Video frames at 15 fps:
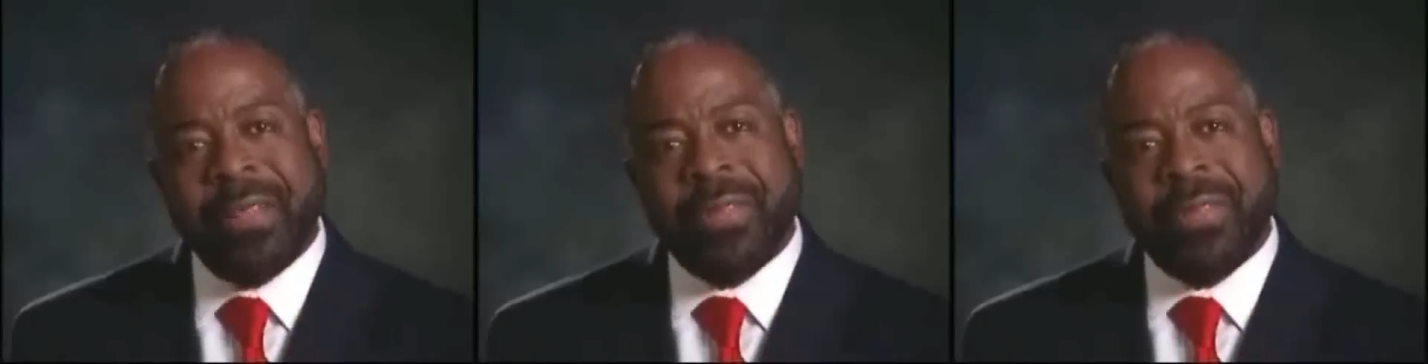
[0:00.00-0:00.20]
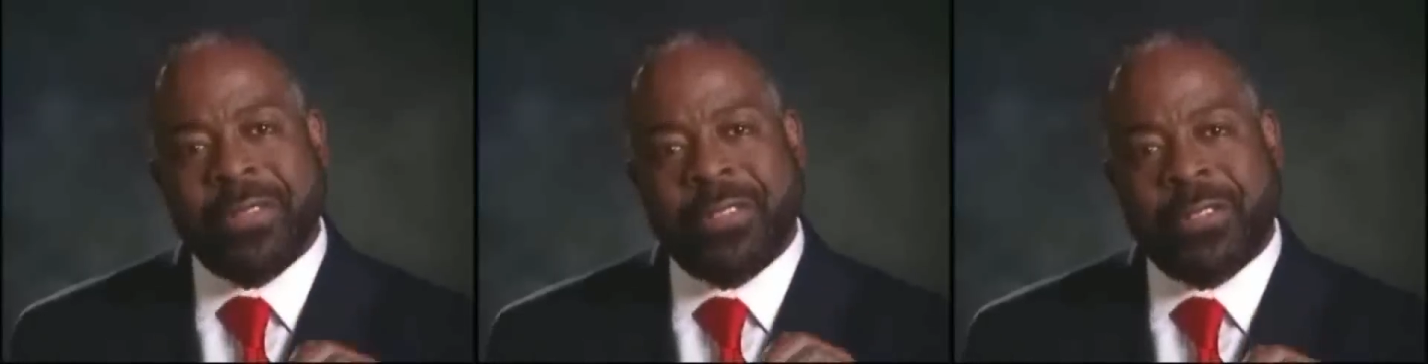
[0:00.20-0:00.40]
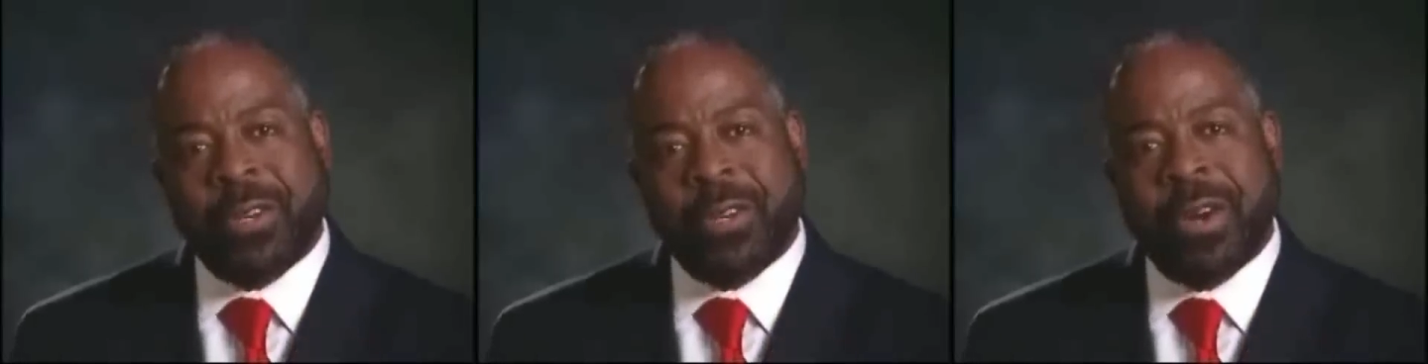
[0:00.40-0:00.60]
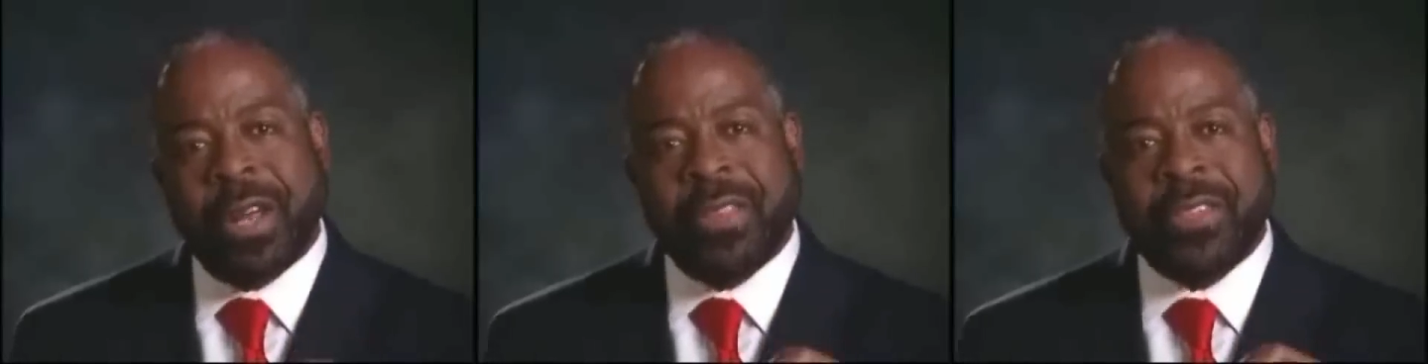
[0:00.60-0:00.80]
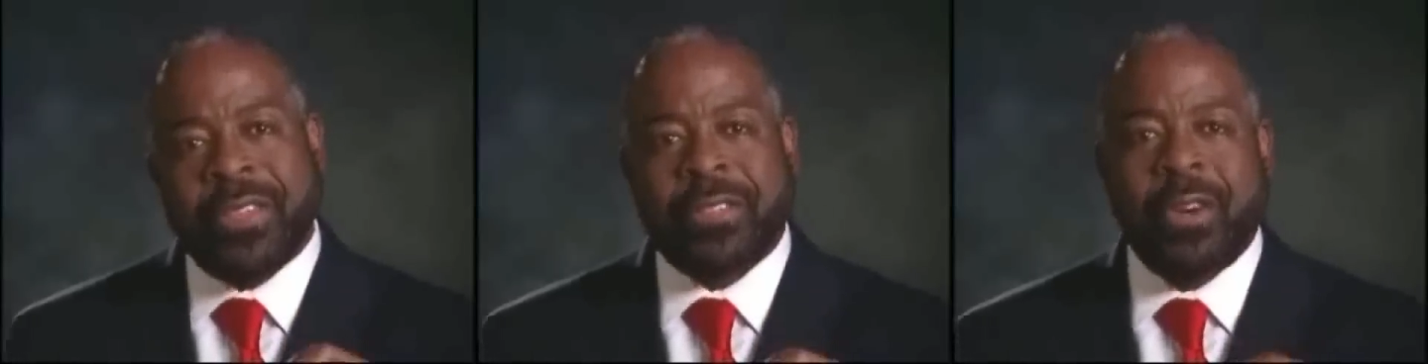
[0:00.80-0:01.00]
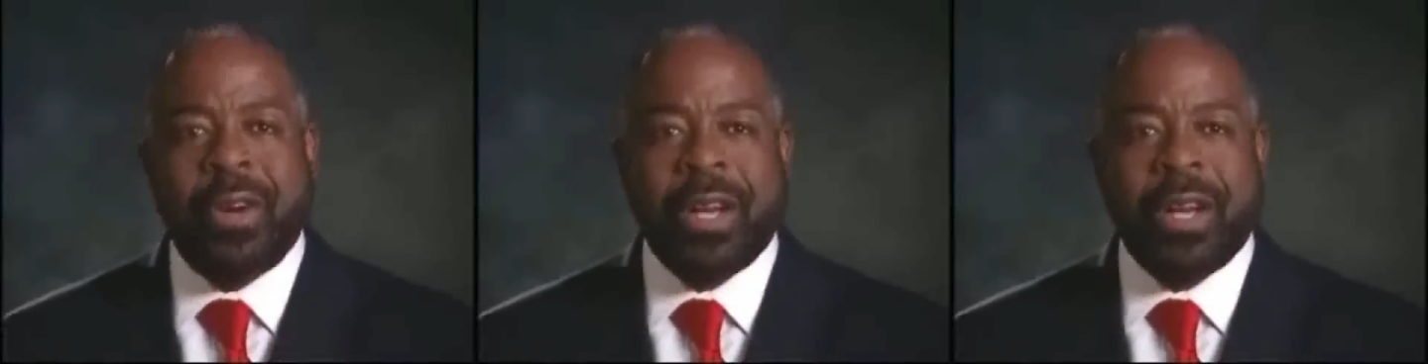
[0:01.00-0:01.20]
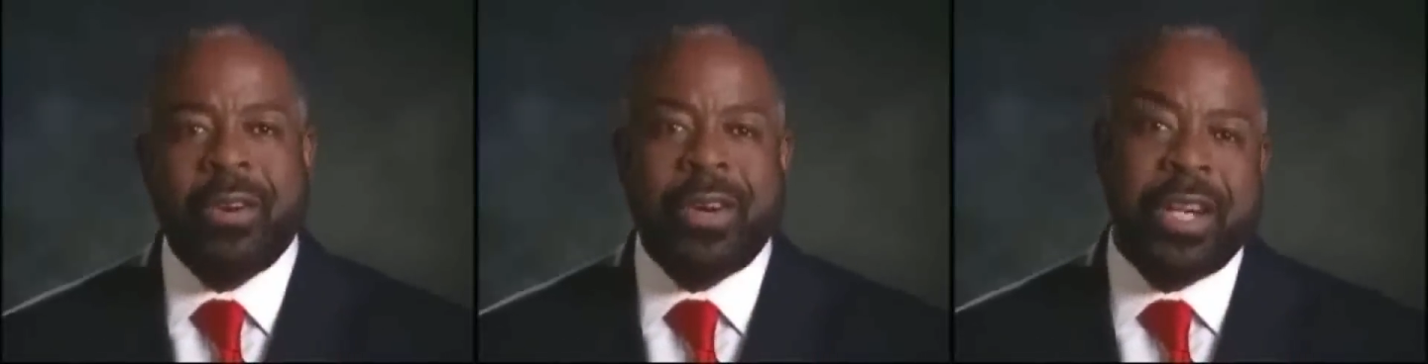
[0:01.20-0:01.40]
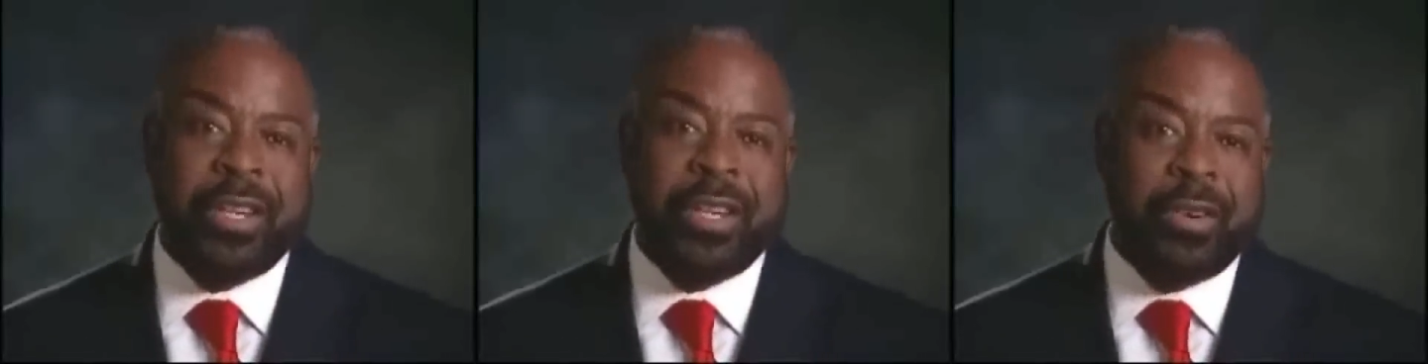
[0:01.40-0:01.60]
the story that's going
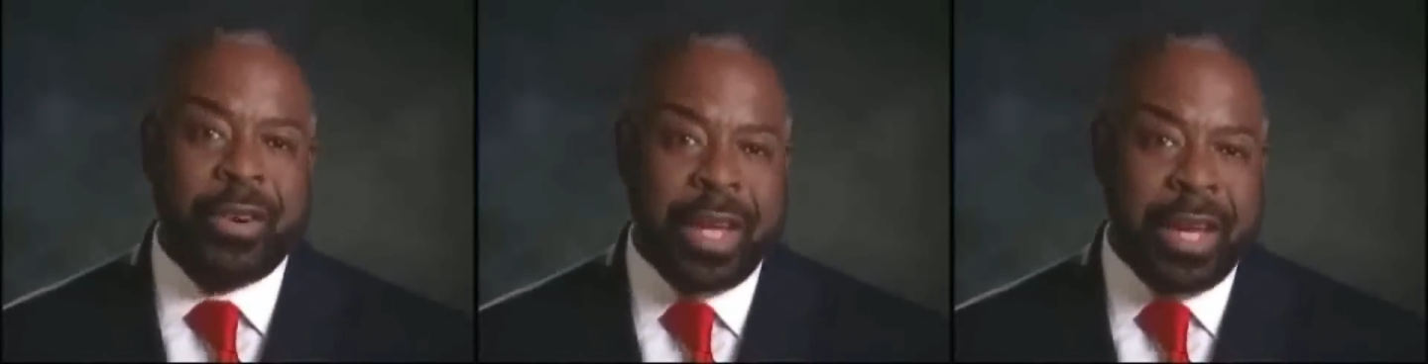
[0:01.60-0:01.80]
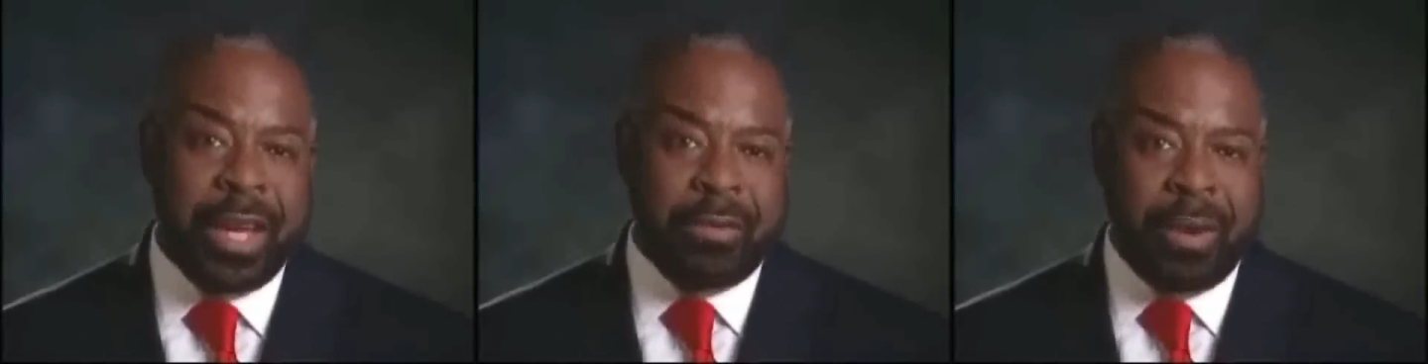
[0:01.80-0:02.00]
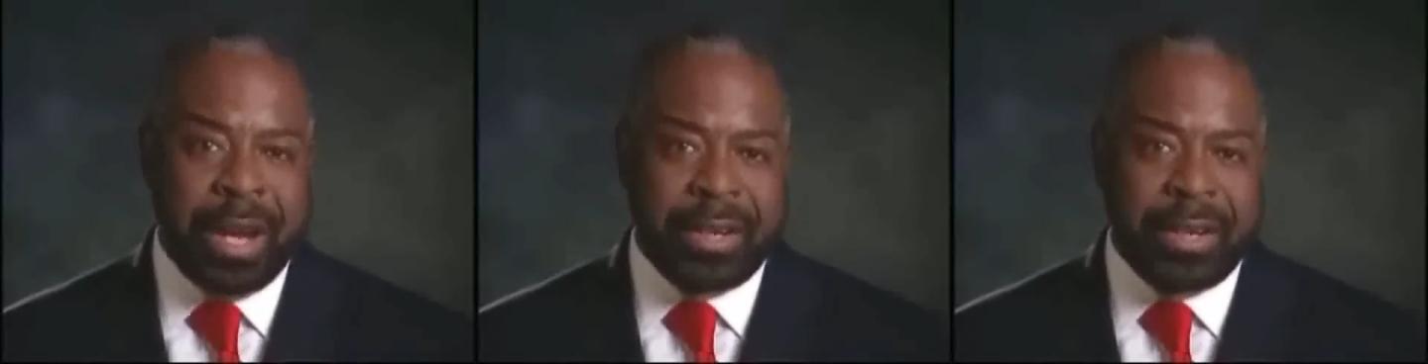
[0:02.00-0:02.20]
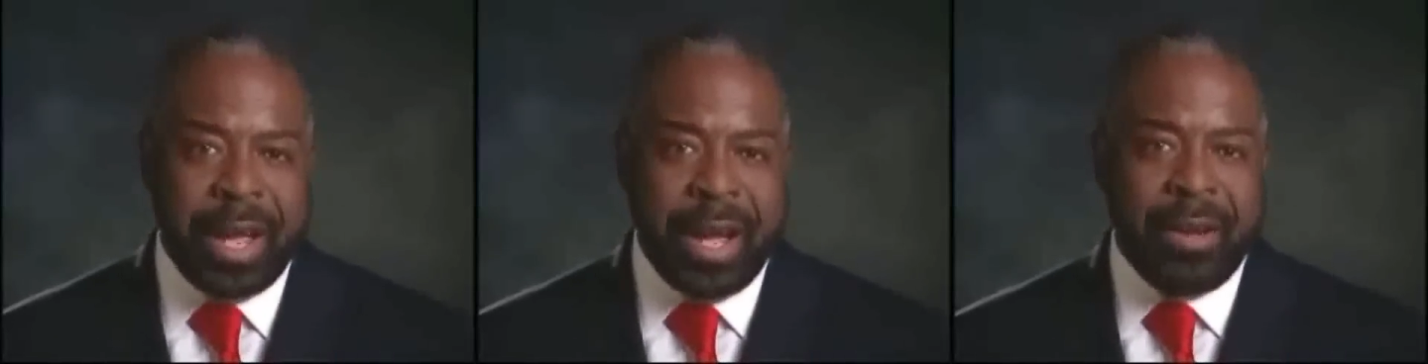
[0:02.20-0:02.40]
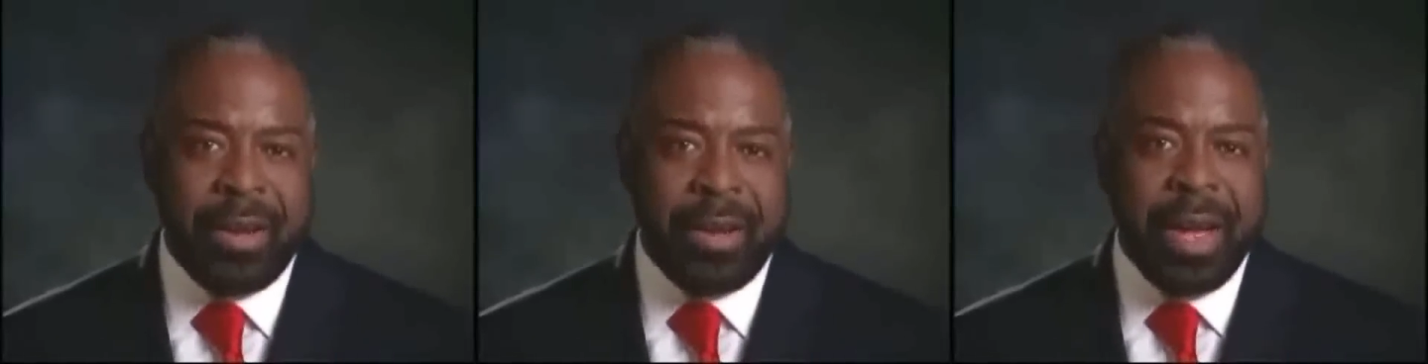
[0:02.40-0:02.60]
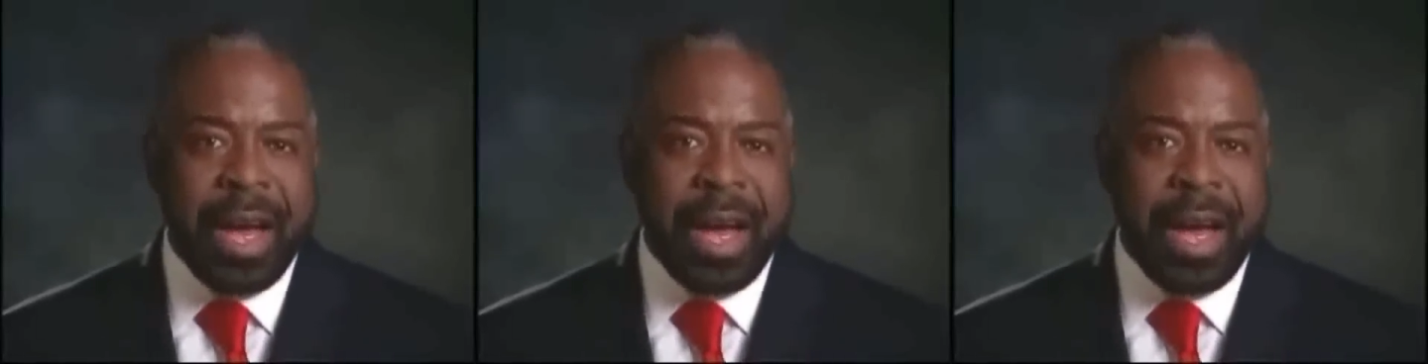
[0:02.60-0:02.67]
on in your head right now.